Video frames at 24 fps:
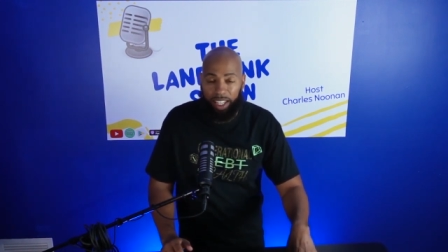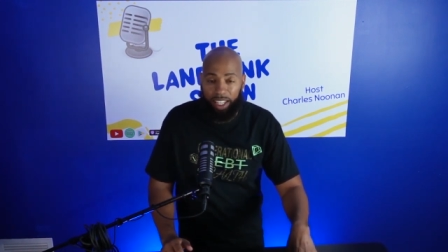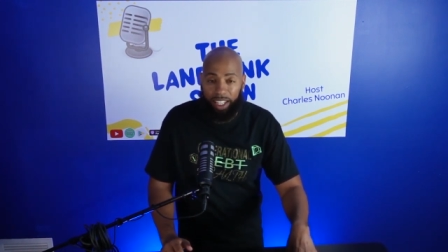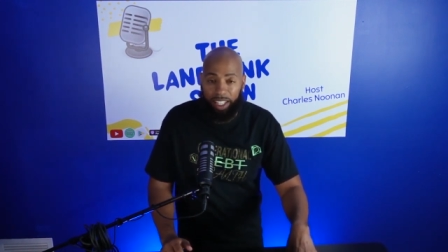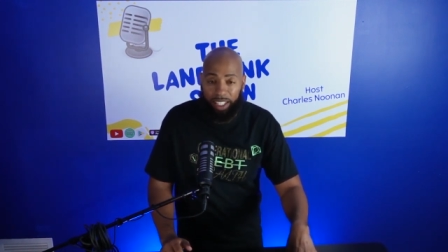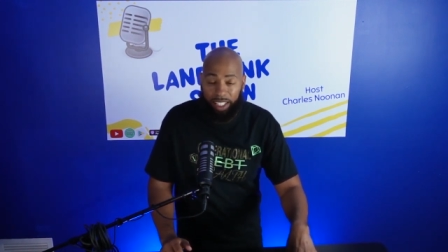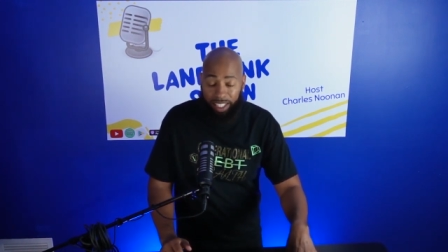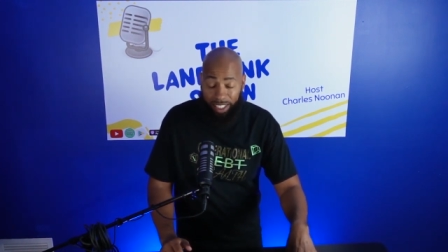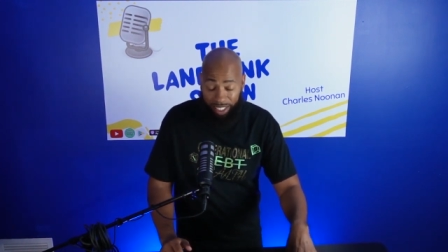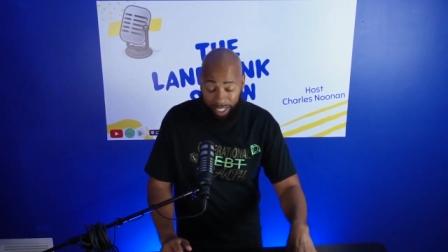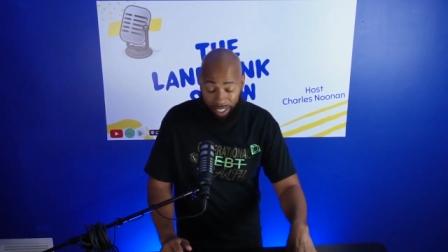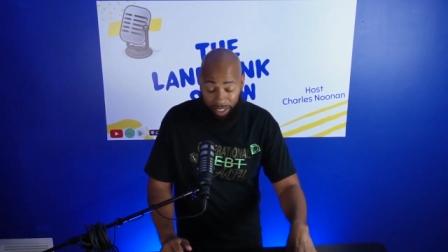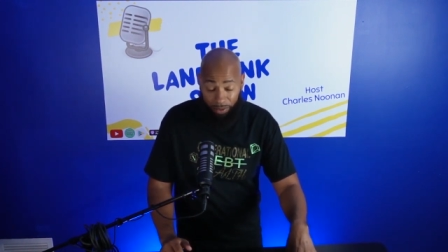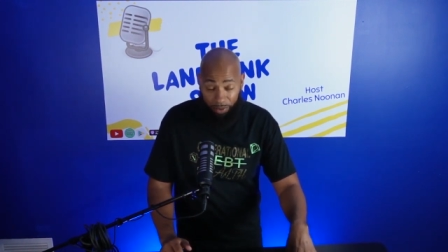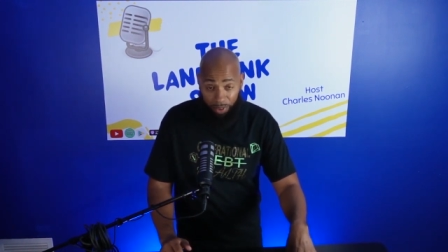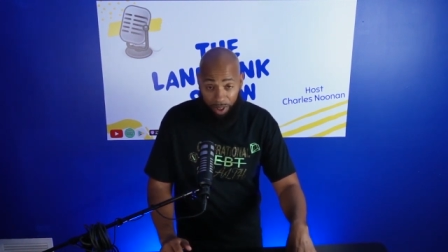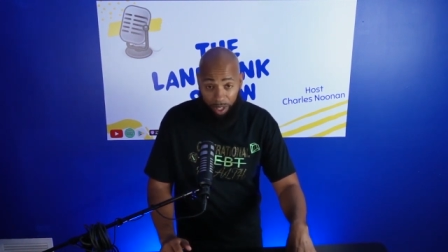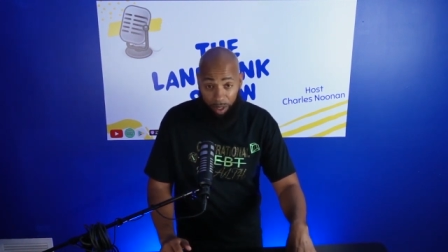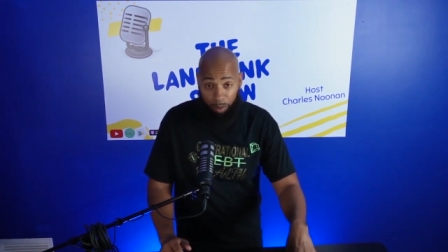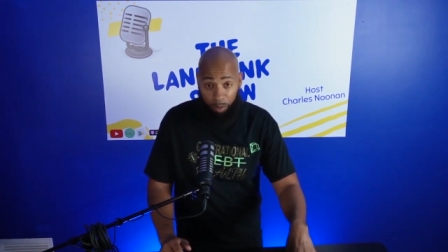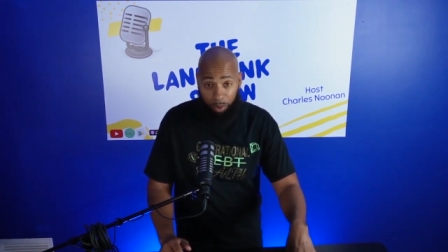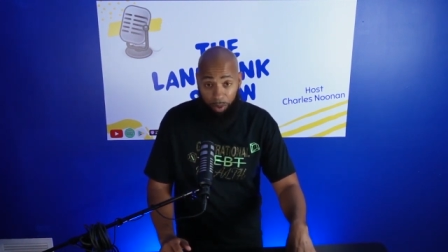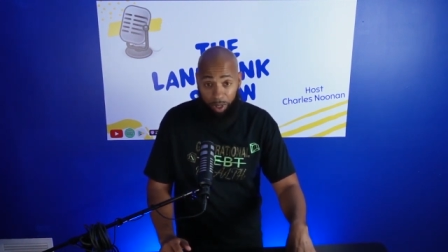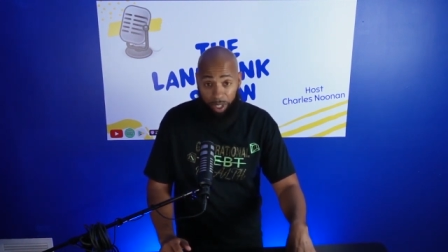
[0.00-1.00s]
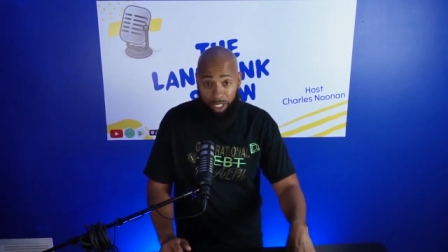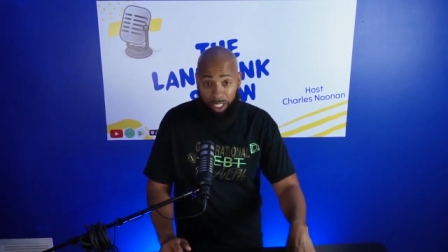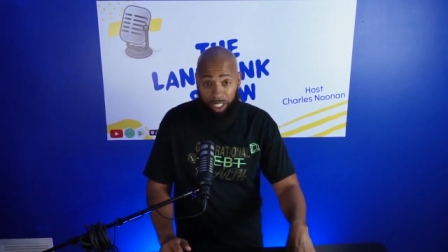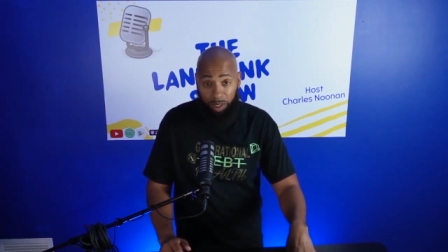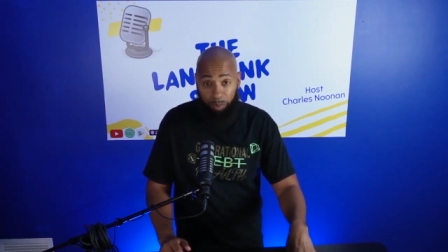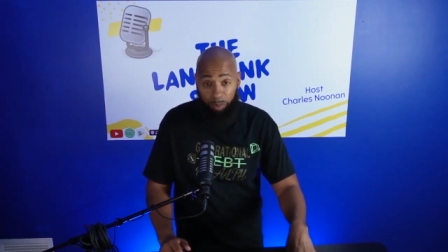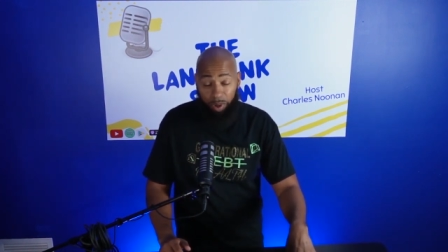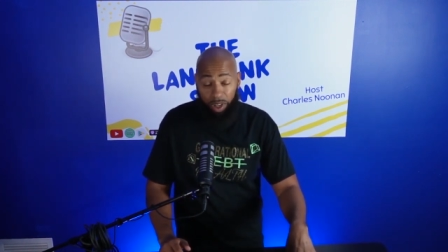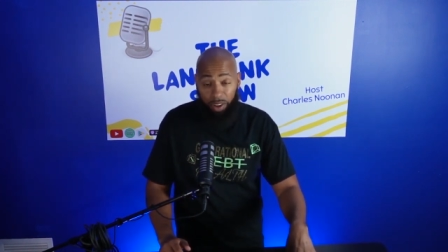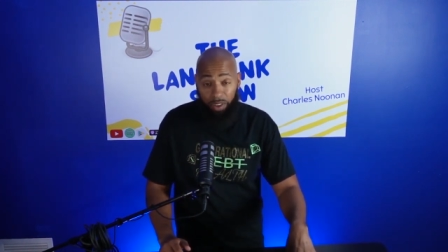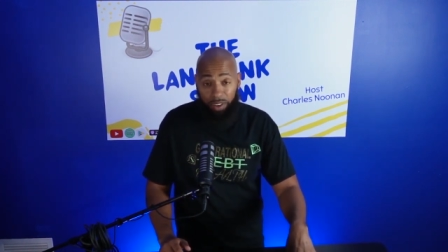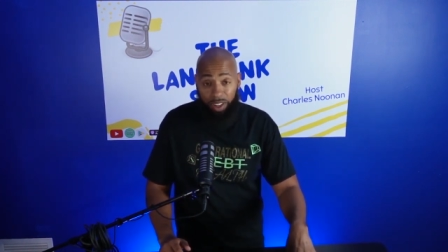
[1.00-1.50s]
this developer
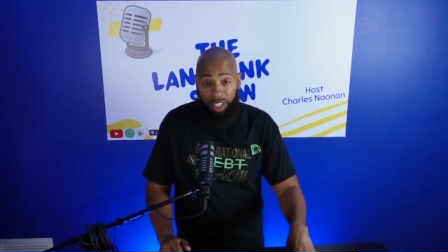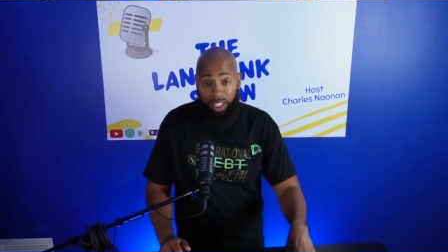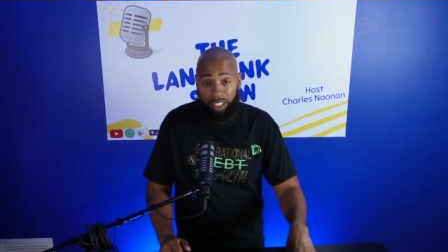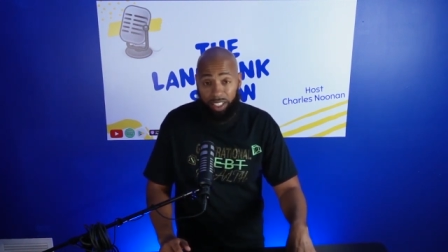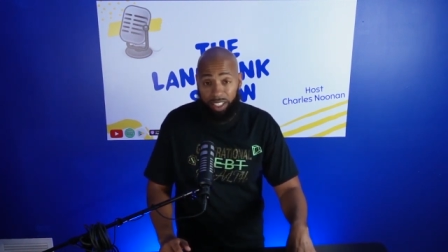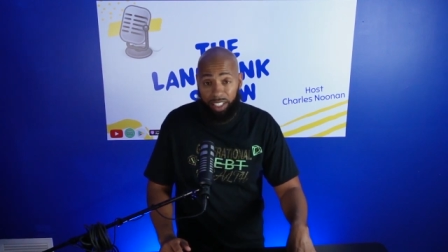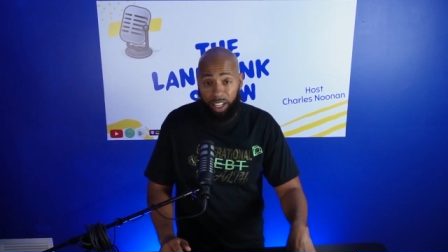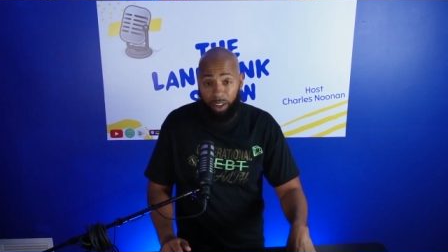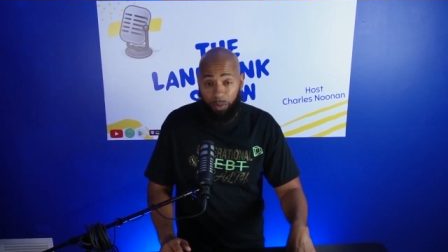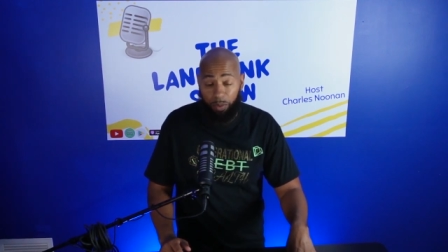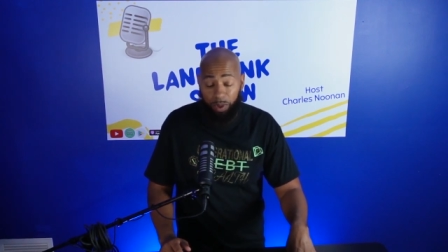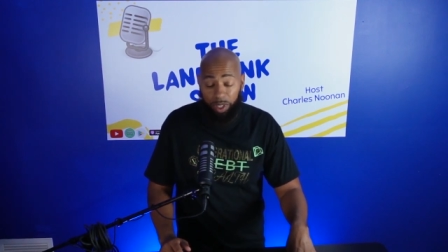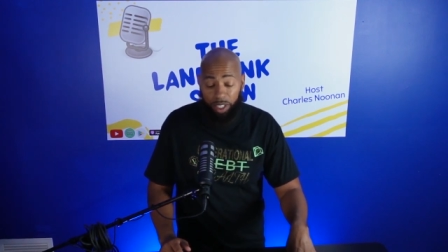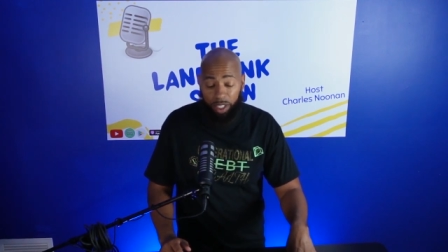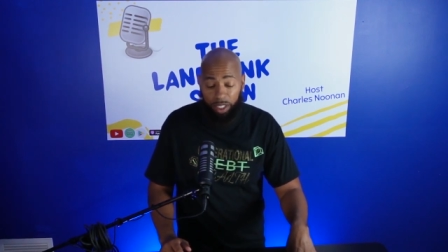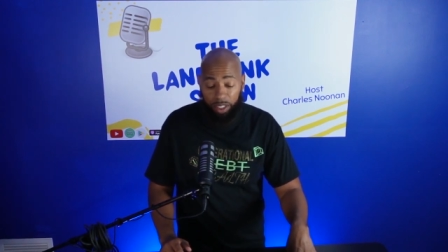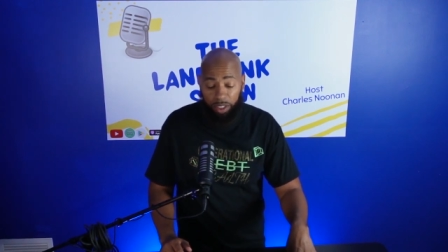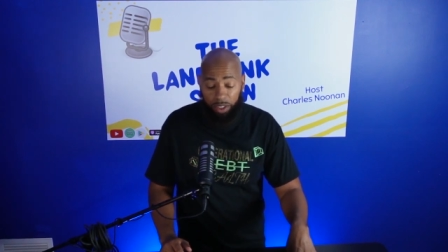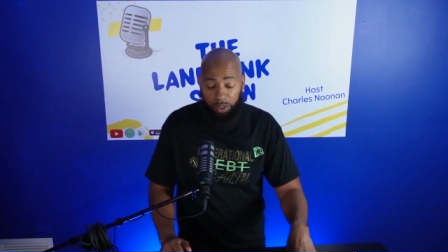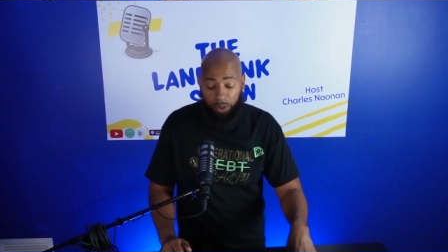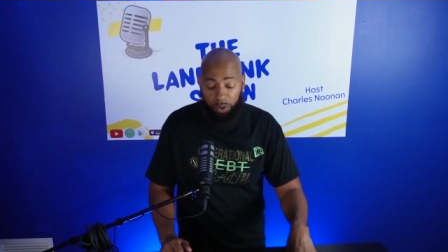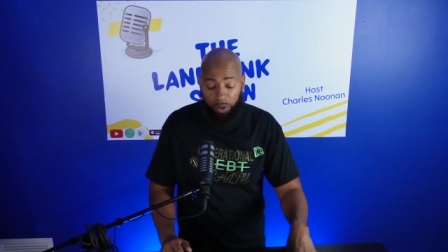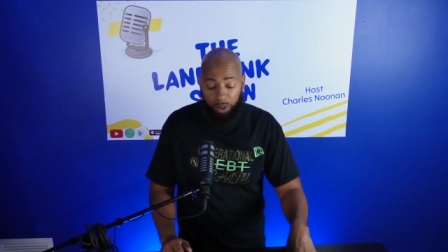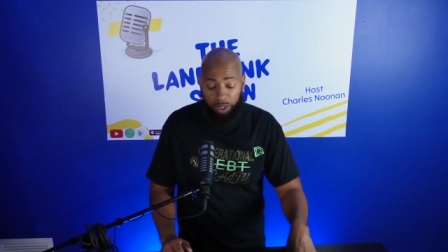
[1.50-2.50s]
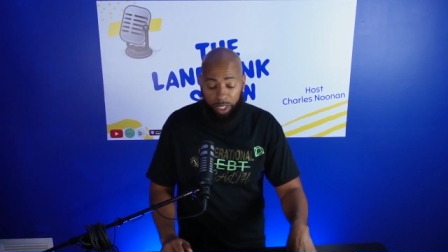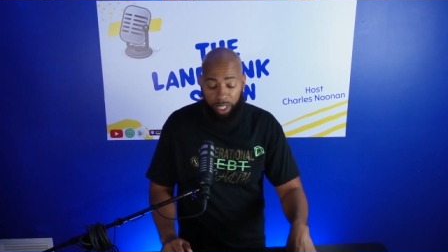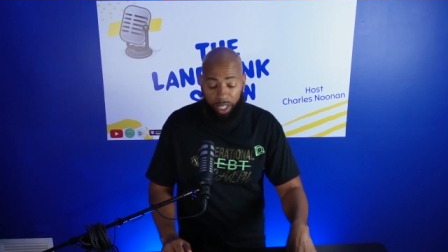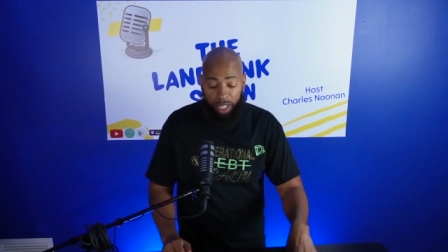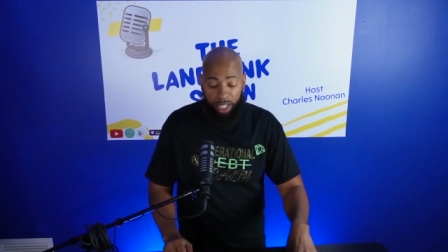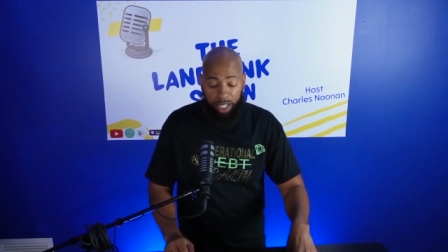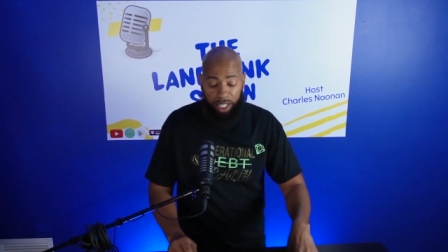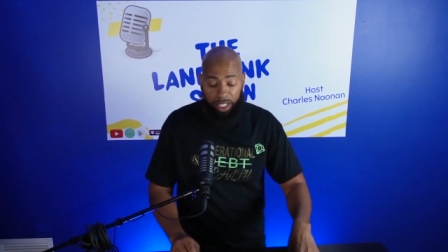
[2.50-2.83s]
experience that we can use